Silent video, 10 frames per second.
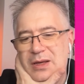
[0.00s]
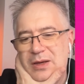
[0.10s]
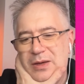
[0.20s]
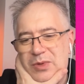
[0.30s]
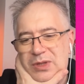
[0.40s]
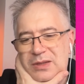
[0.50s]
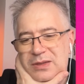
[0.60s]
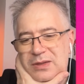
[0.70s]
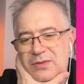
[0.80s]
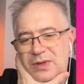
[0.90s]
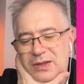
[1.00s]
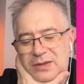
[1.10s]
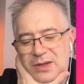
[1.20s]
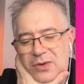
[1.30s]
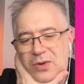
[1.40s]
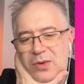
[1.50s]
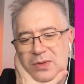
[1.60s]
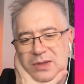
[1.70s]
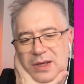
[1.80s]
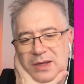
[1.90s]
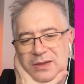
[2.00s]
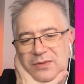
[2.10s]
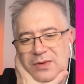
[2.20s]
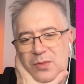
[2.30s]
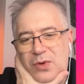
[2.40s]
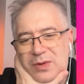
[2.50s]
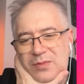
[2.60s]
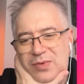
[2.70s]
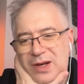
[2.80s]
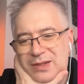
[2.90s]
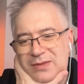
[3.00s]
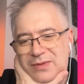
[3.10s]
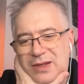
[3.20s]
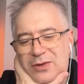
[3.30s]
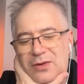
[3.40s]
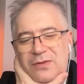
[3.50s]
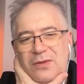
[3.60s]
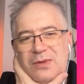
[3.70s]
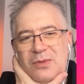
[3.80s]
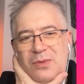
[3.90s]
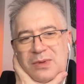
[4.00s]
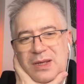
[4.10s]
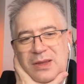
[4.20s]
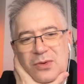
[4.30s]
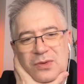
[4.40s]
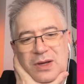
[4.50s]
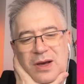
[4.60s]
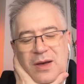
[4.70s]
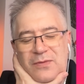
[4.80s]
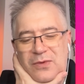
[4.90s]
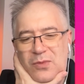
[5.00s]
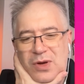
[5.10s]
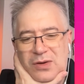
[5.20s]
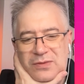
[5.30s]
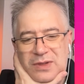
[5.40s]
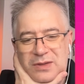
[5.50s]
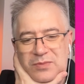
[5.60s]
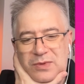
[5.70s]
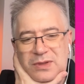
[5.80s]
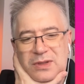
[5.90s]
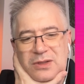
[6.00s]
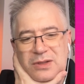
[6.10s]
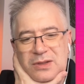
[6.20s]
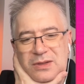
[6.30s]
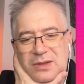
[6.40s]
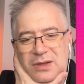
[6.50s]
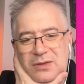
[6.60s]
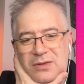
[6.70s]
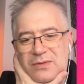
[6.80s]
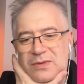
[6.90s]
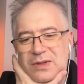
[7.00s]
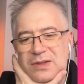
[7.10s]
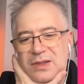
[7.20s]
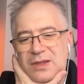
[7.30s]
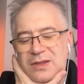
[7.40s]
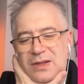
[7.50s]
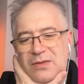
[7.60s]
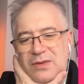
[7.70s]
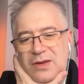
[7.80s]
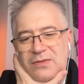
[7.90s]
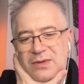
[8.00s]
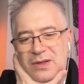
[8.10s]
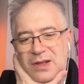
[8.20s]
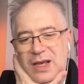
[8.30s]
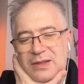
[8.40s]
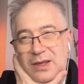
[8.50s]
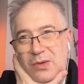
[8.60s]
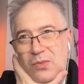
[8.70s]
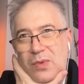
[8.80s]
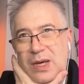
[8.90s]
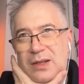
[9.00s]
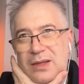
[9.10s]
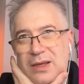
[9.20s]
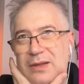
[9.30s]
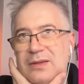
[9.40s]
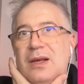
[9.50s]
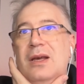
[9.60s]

Uh, but as even as Dakota was saying, it's even more impressive that although they they don't come from one of these prestigious universities, nevertheless they win this